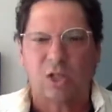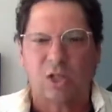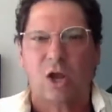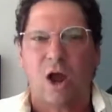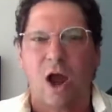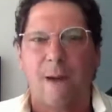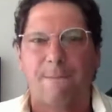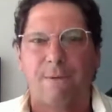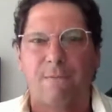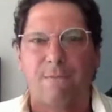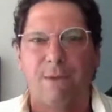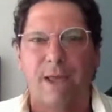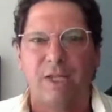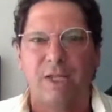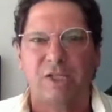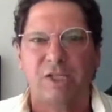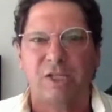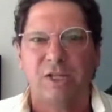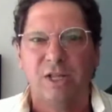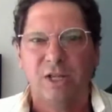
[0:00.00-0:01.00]
copper
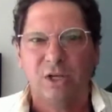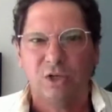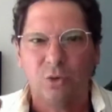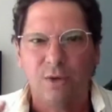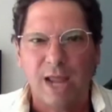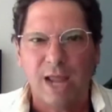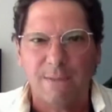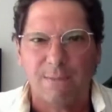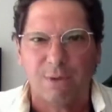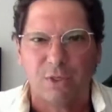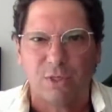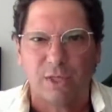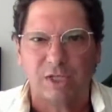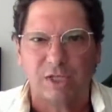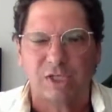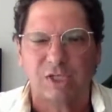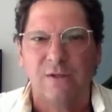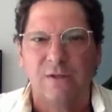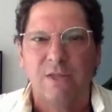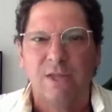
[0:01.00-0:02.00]
base to enable
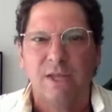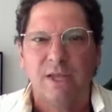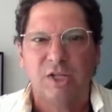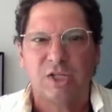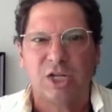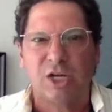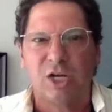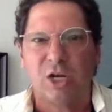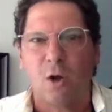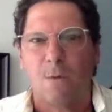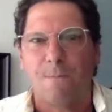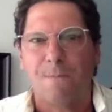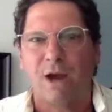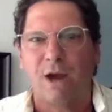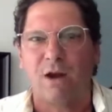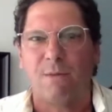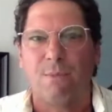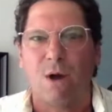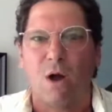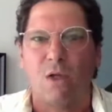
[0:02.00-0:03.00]
this is going to go
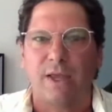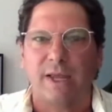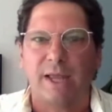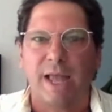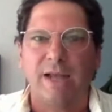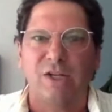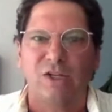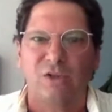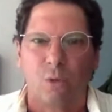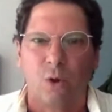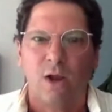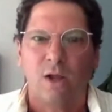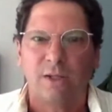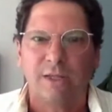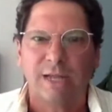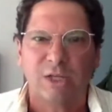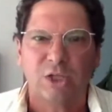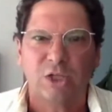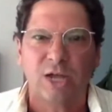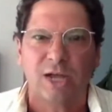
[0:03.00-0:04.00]
parabolic. And as Royal
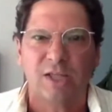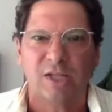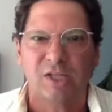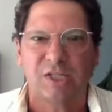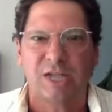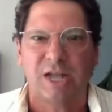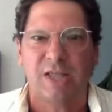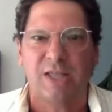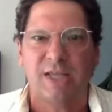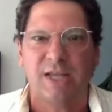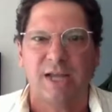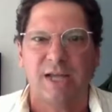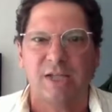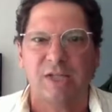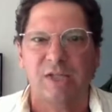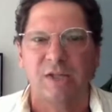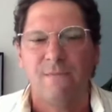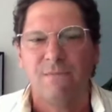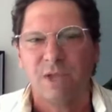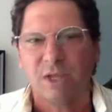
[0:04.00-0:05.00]
Dutch Shell is telling
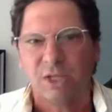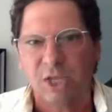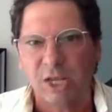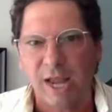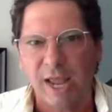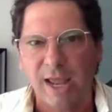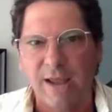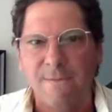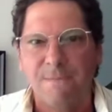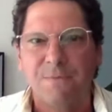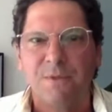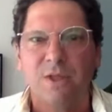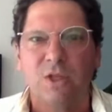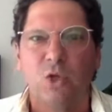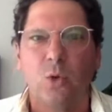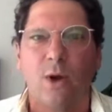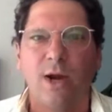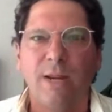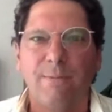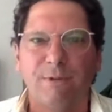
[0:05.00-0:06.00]
us, today,
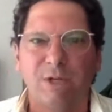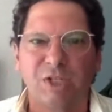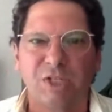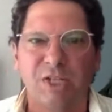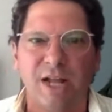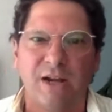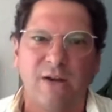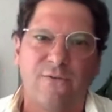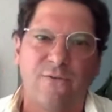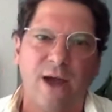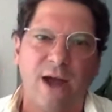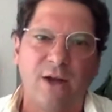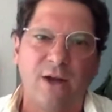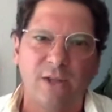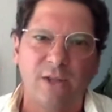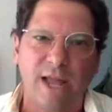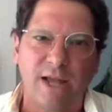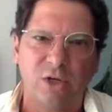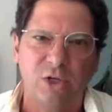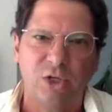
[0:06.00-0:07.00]
20% of final
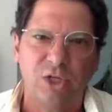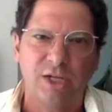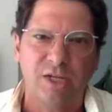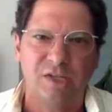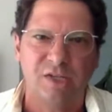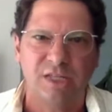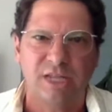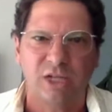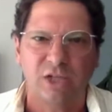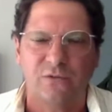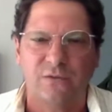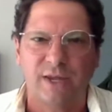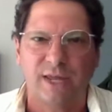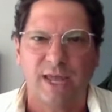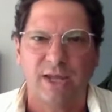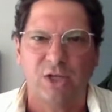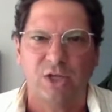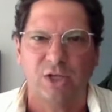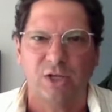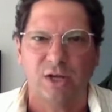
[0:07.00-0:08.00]
energy is
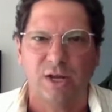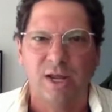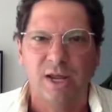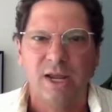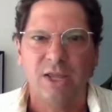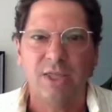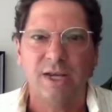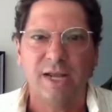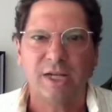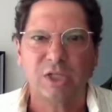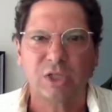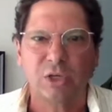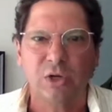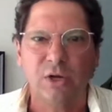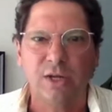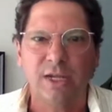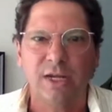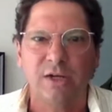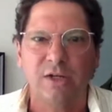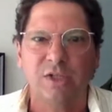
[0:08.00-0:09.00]
electrification. In the next
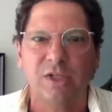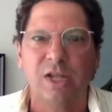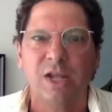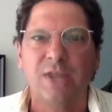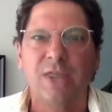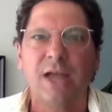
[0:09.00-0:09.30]
30 years, that